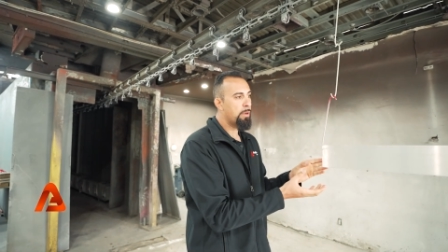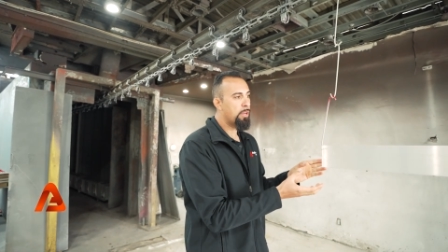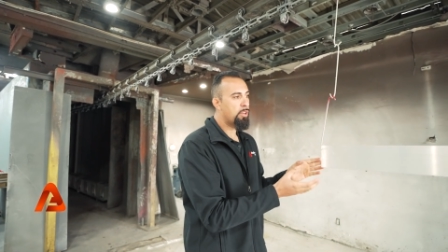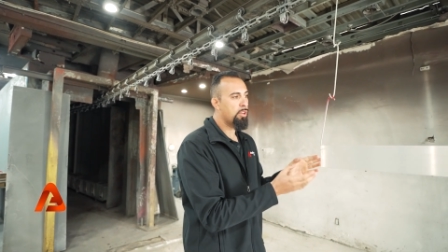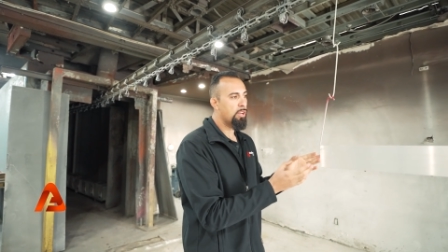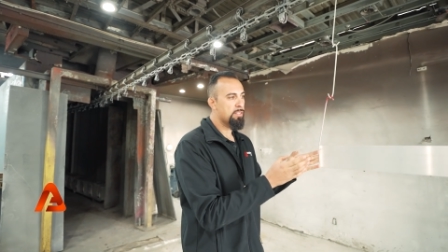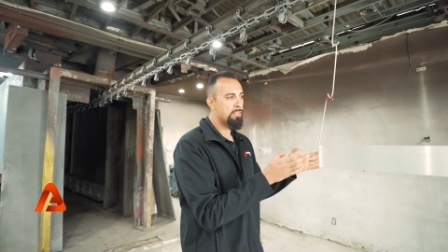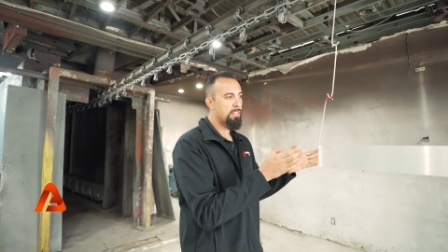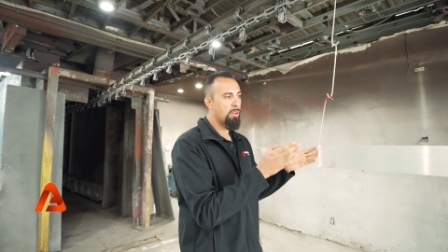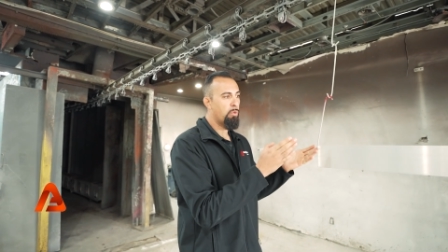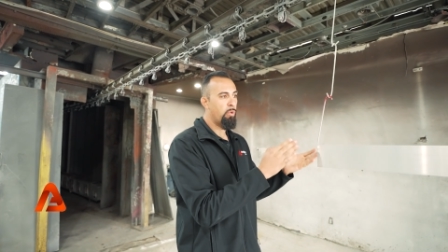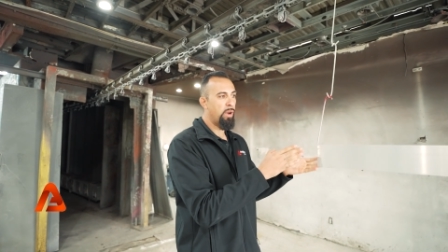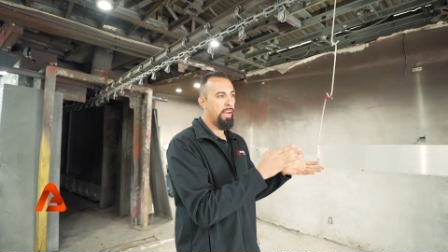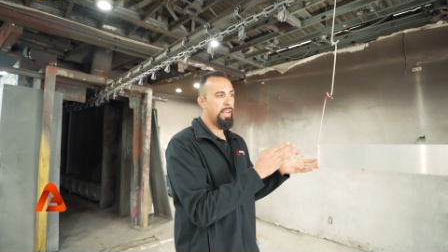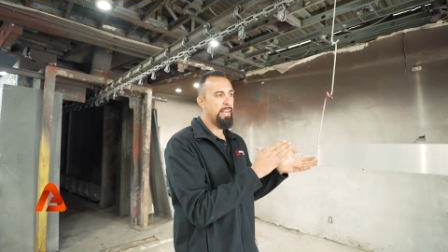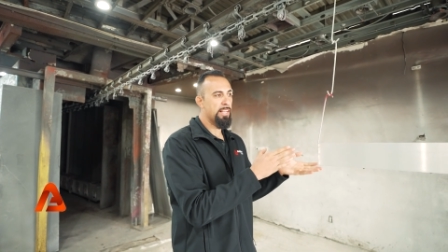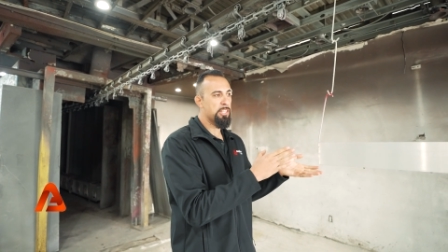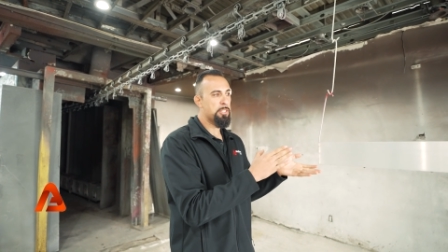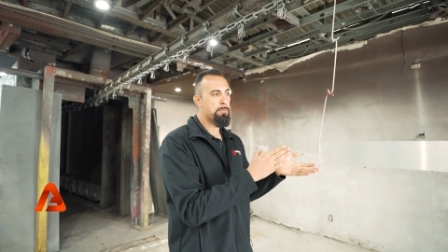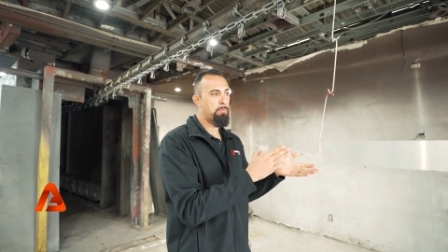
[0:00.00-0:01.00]
because the
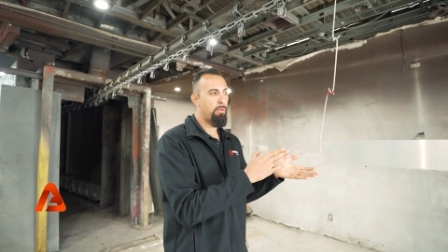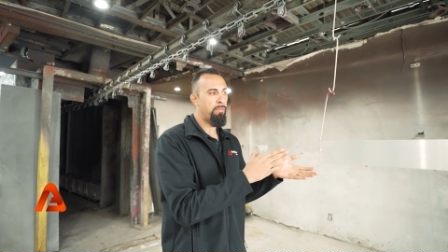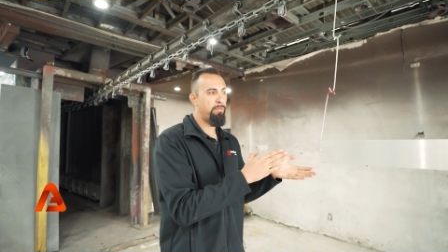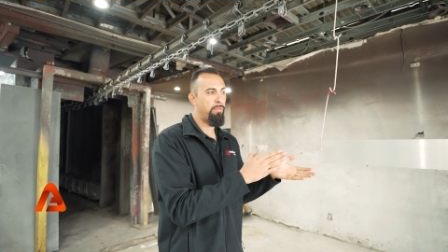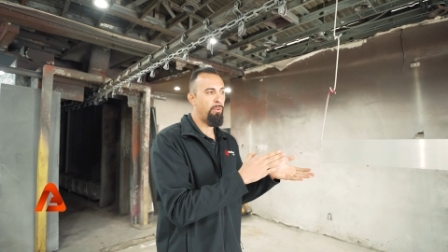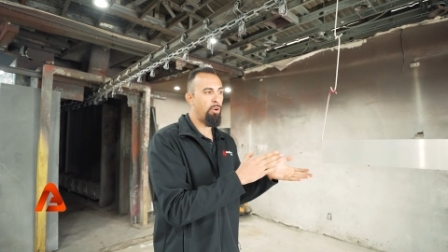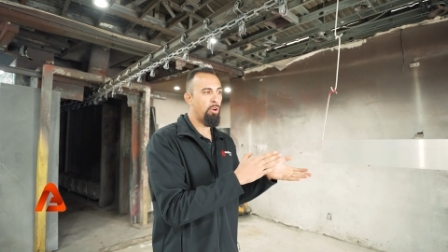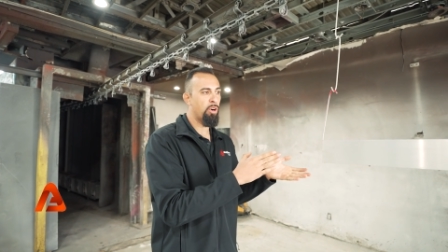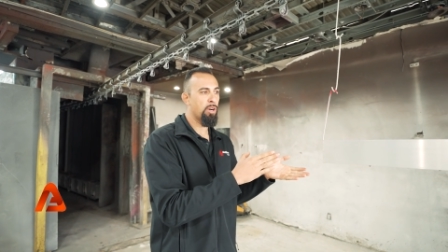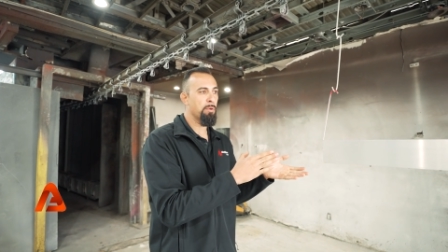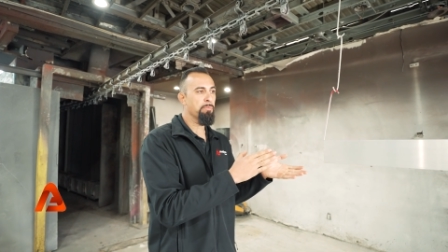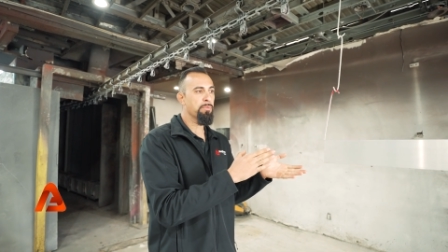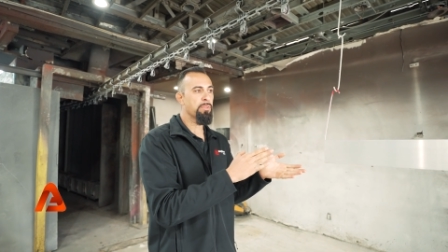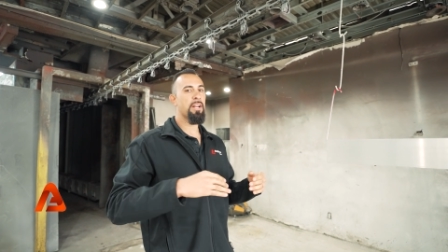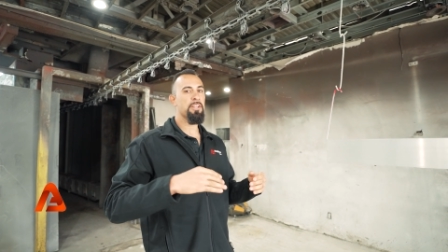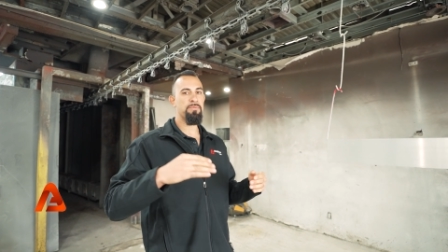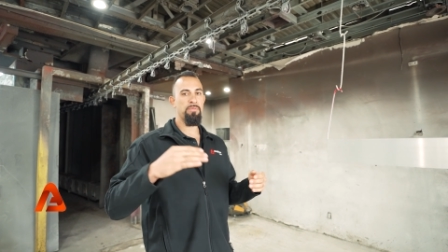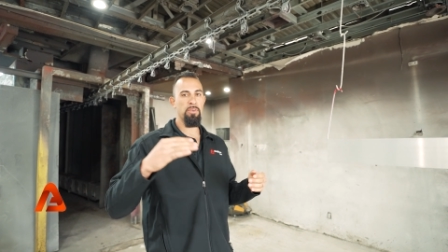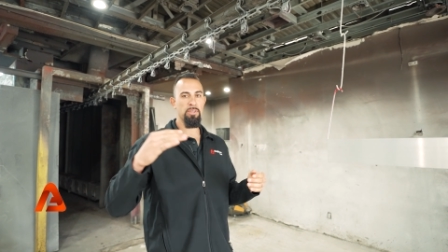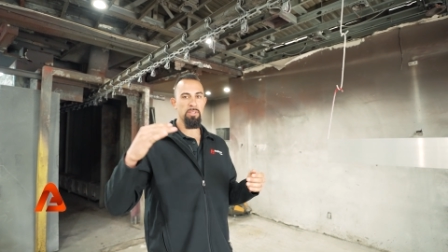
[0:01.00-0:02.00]
way it's performed
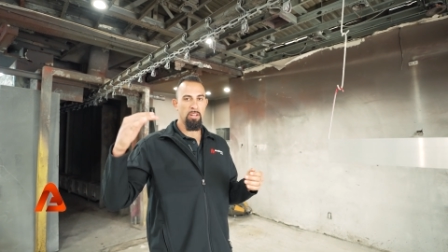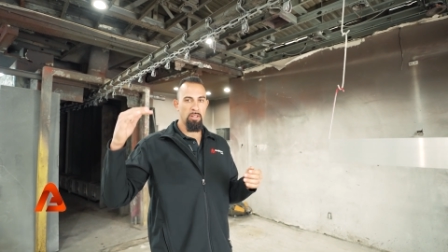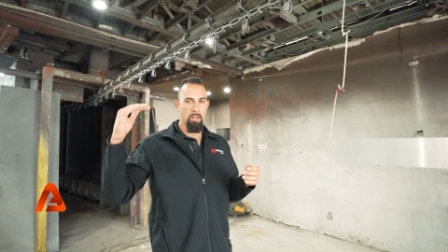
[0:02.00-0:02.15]
is for the